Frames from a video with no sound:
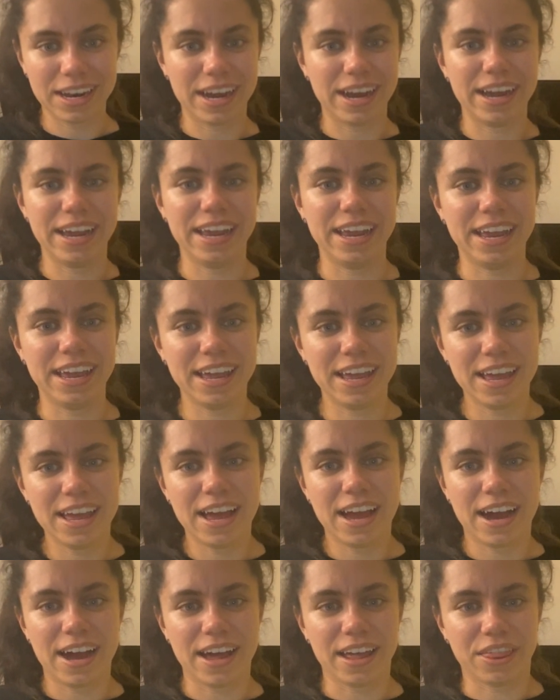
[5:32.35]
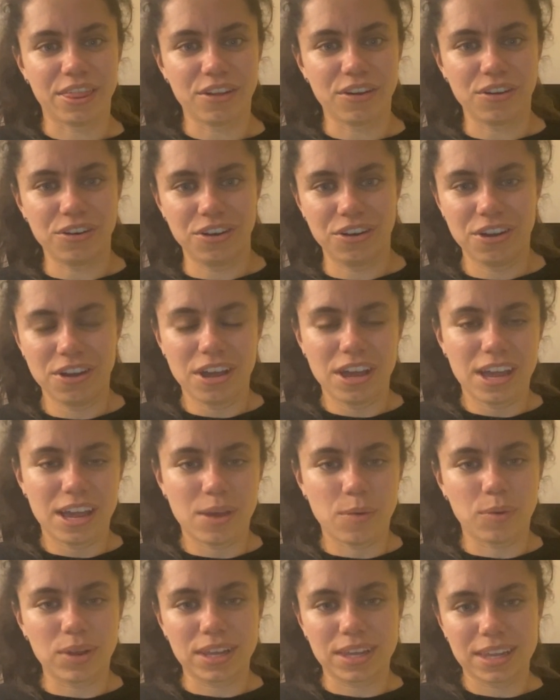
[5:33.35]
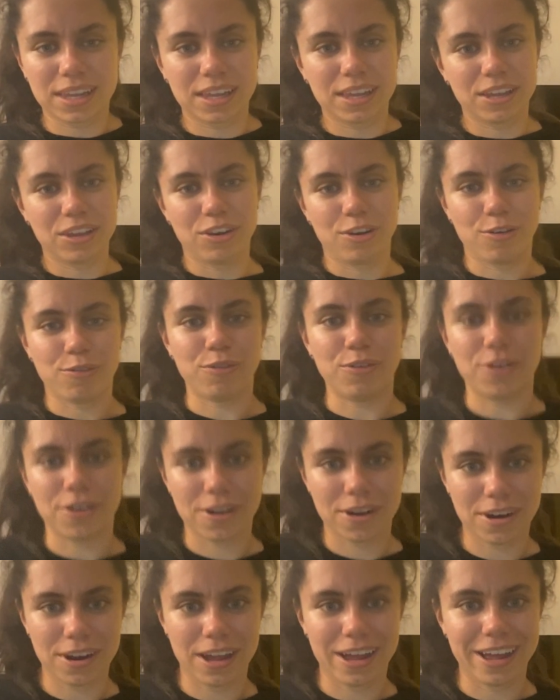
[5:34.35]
I thought it was for